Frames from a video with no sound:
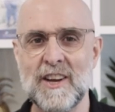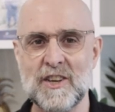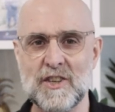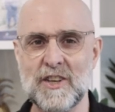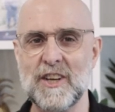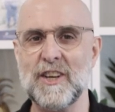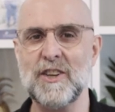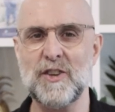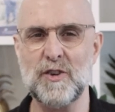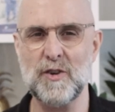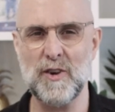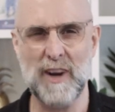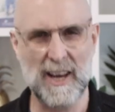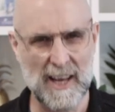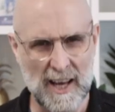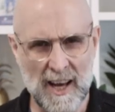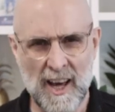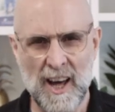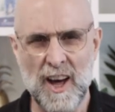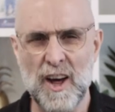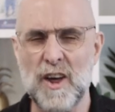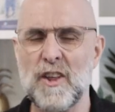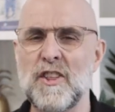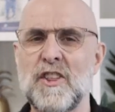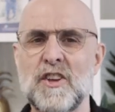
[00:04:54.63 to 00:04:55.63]

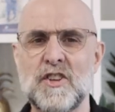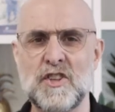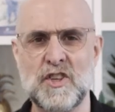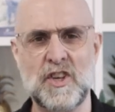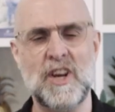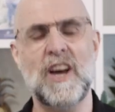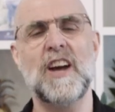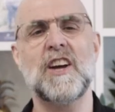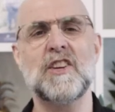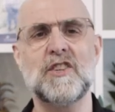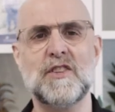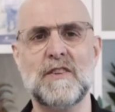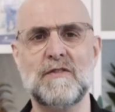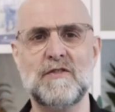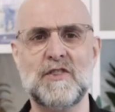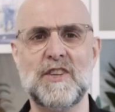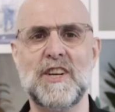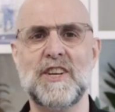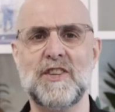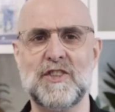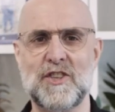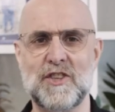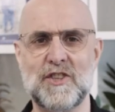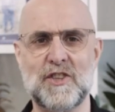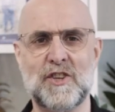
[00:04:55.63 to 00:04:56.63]
C3, the Church of
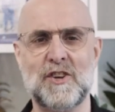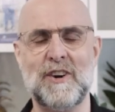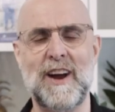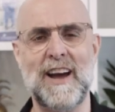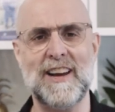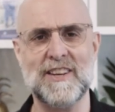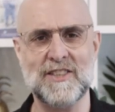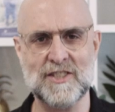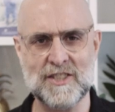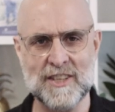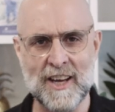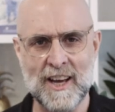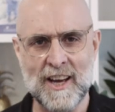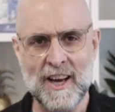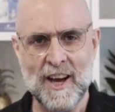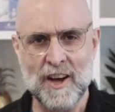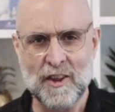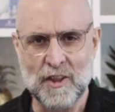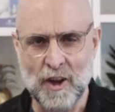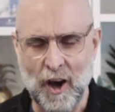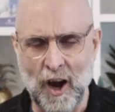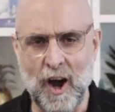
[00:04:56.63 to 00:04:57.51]
Jesus Christ,